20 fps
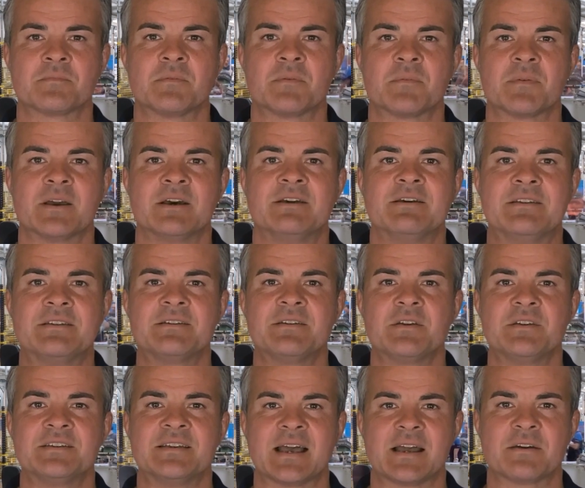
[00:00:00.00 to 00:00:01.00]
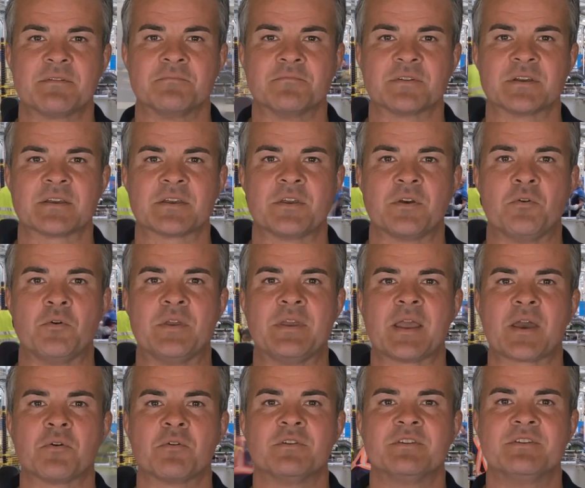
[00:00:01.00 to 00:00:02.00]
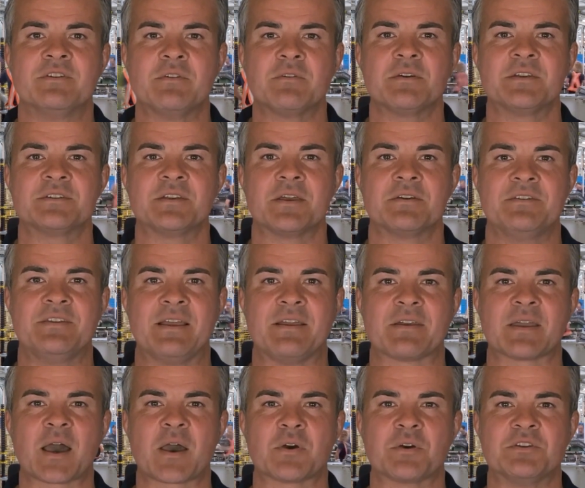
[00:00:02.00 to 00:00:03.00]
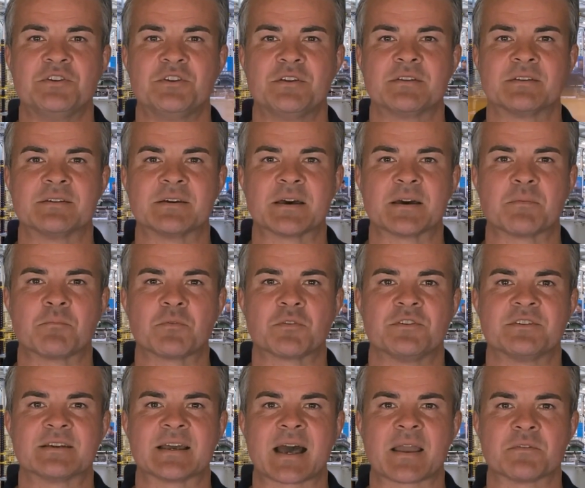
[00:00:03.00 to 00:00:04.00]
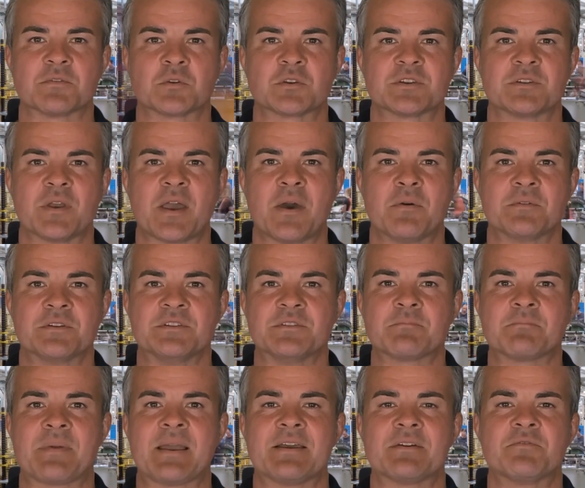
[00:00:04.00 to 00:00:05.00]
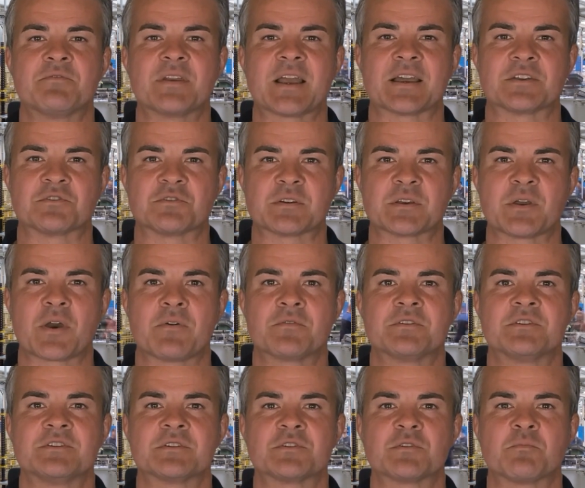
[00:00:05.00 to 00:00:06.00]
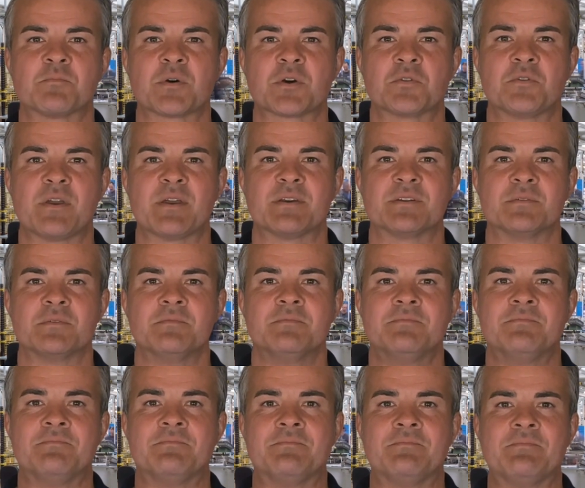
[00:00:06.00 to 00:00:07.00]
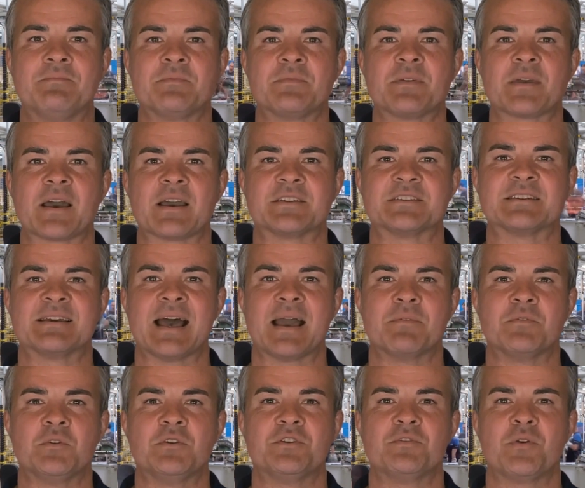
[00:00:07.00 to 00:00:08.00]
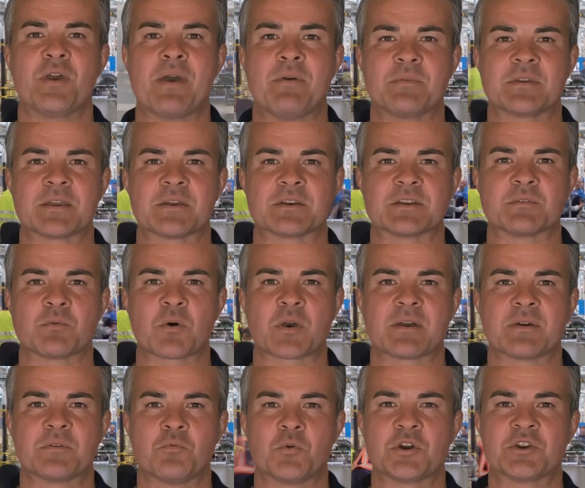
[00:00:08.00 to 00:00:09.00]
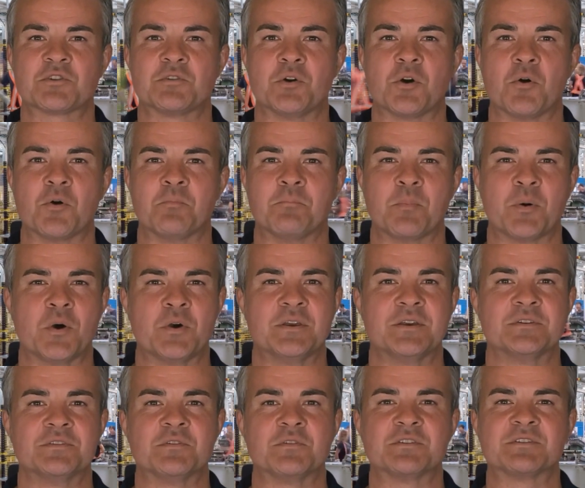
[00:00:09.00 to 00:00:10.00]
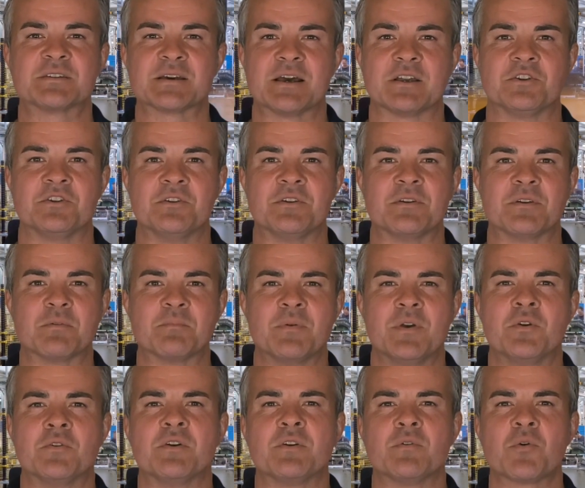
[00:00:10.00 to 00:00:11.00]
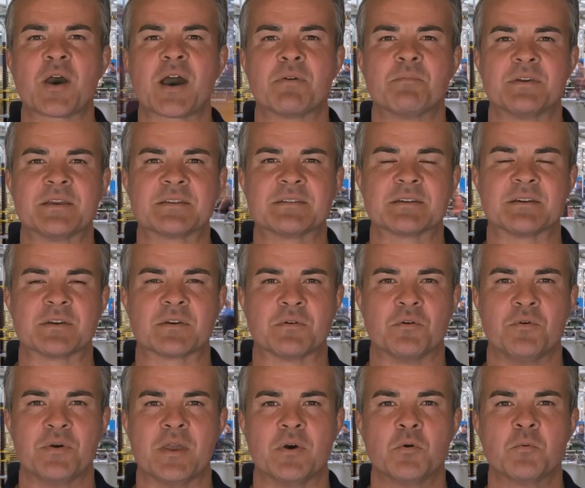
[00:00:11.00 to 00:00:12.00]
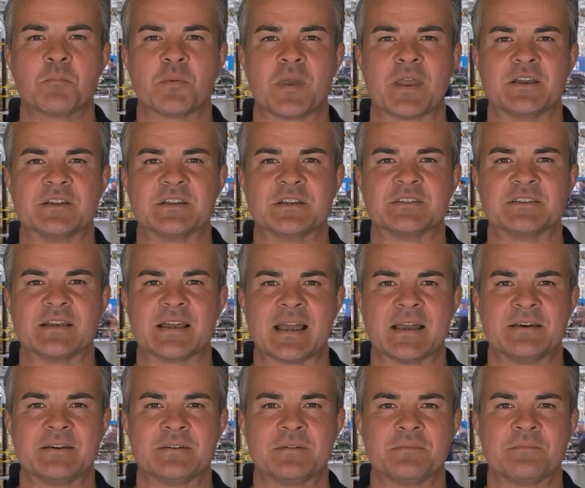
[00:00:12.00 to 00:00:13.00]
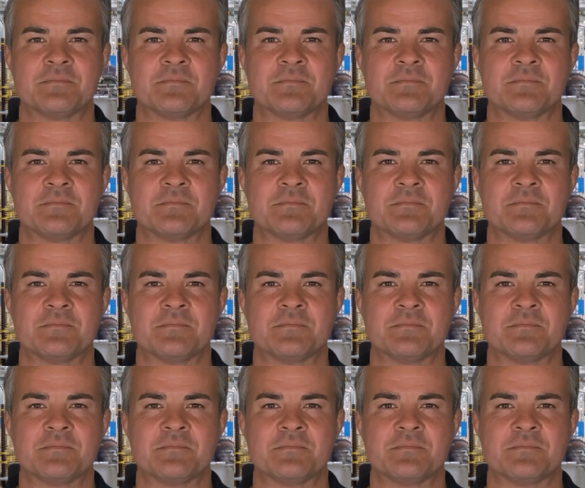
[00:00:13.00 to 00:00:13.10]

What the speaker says: This is the second video in our series on technologies for staffless lobbies of manufacturing offices or buildings. A staffless lobby is one in which no employees are stationed in the building lobby to greet or process guests.